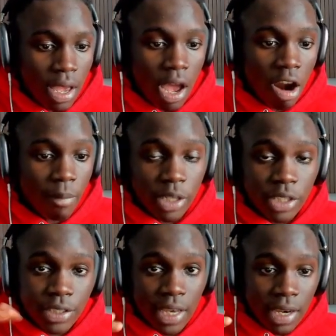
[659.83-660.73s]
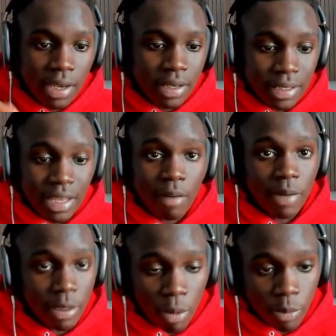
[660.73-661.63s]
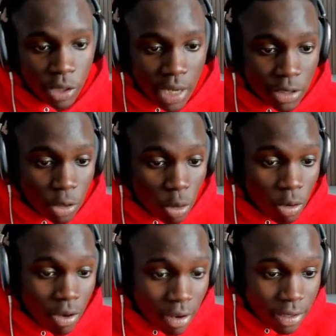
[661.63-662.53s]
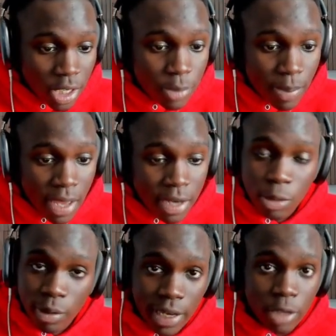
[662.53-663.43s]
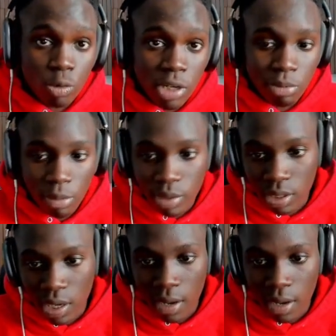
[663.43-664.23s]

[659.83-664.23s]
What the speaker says: How much to scale it, that's how many appointments you get. So on this spend, you would get 20 appointments a day.